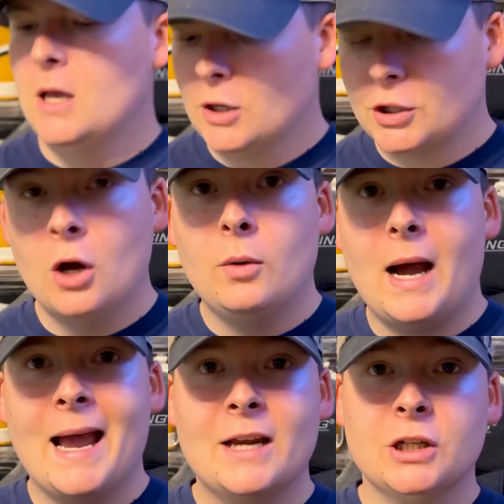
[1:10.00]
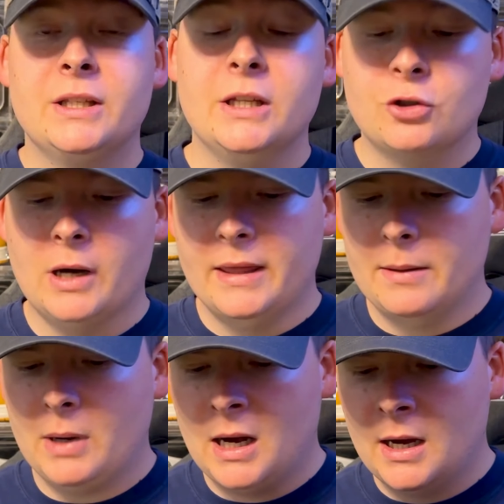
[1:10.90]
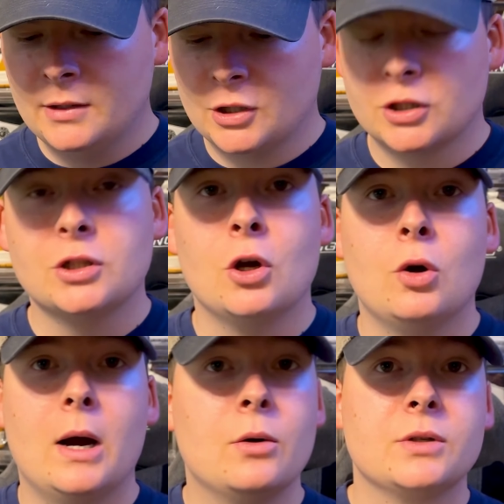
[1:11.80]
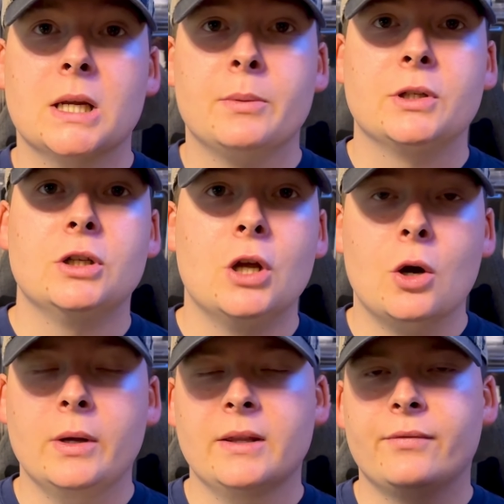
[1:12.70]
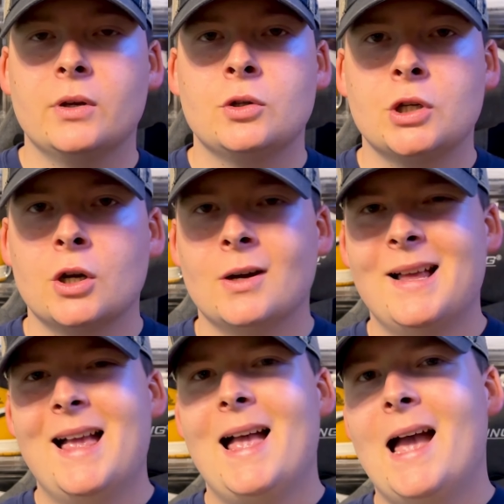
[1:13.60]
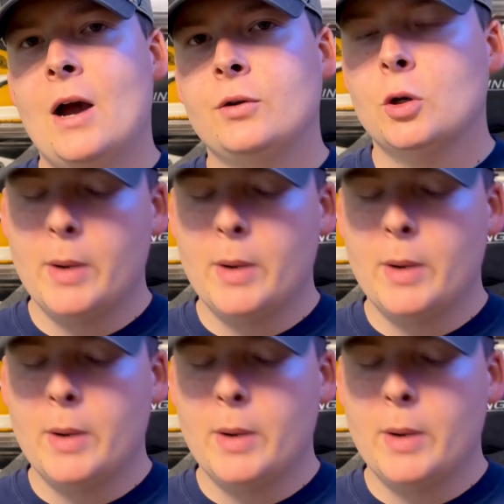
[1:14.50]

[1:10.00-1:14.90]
So I actually did try them on just so I was able to know in the future how New